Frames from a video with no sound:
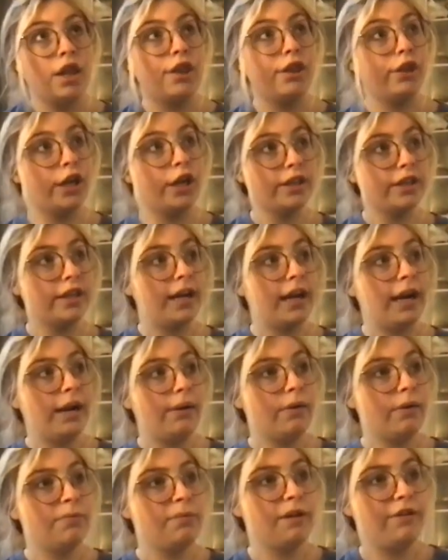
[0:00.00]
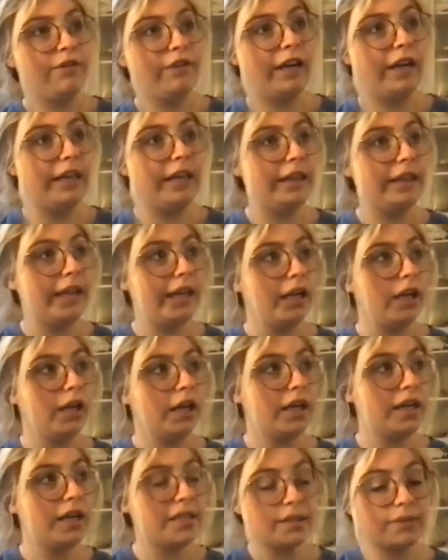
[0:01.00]
thought that I would be fine
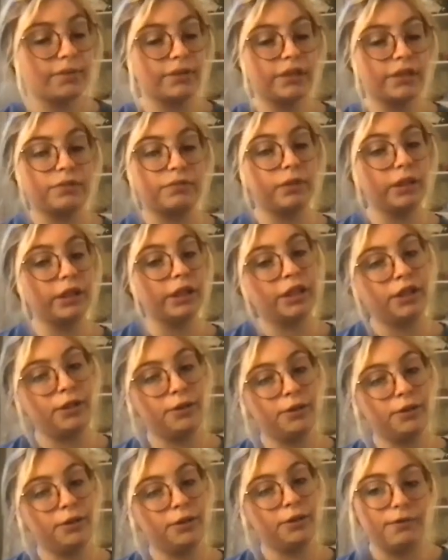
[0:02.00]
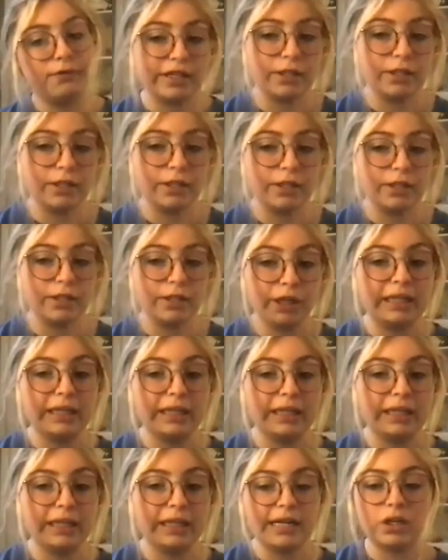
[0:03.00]
there because there was this really cute vintage
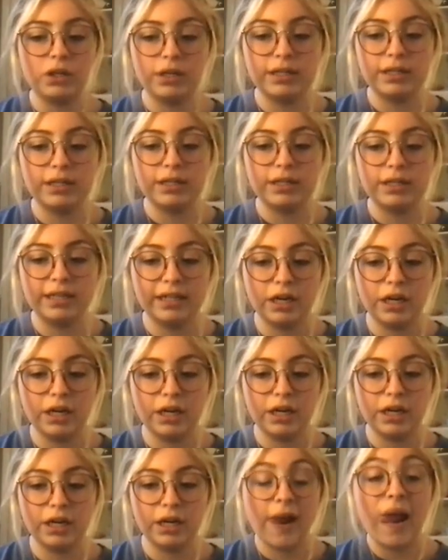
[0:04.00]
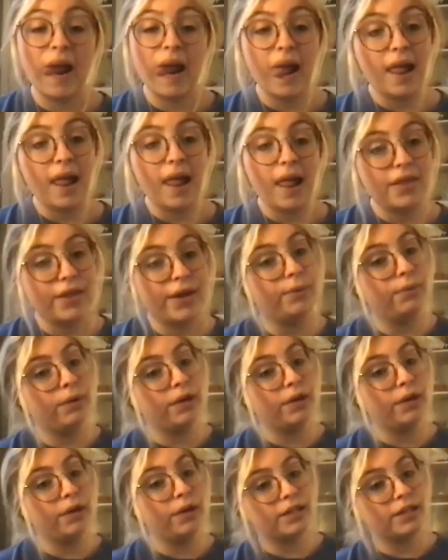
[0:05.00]
market that I saw on TikTok that
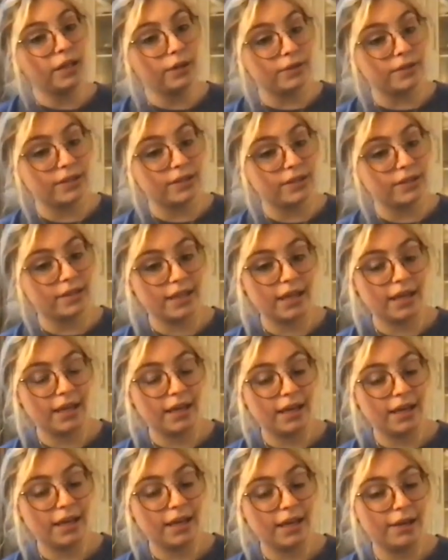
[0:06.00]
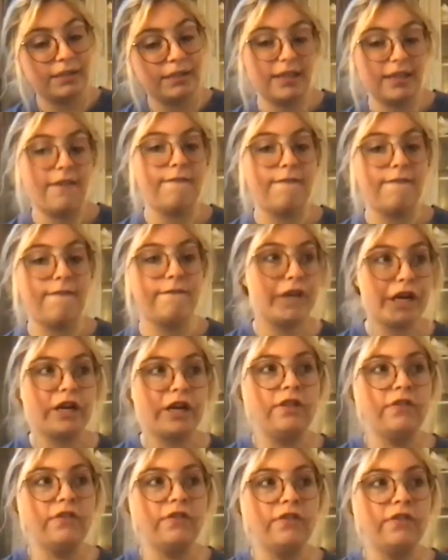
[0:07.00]
I wanted to go see, and it was in the
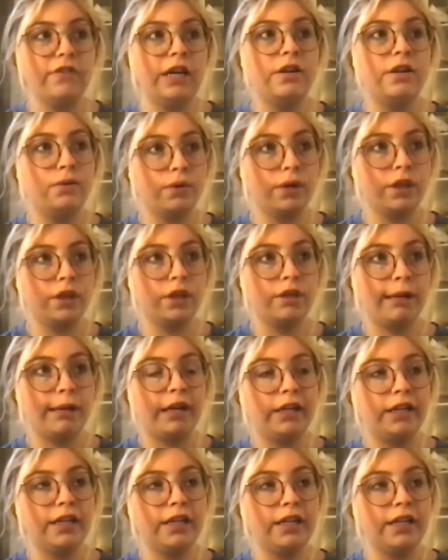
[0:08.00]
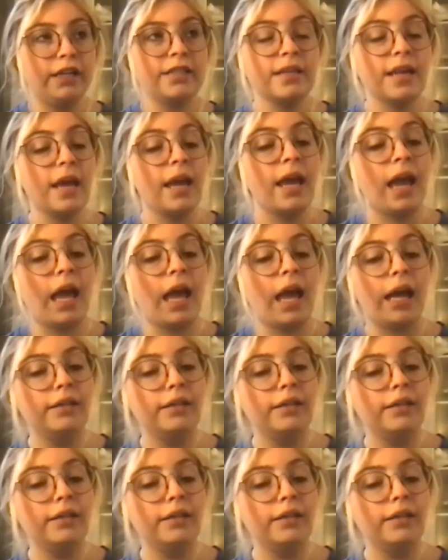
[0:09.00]
very, very North Paris.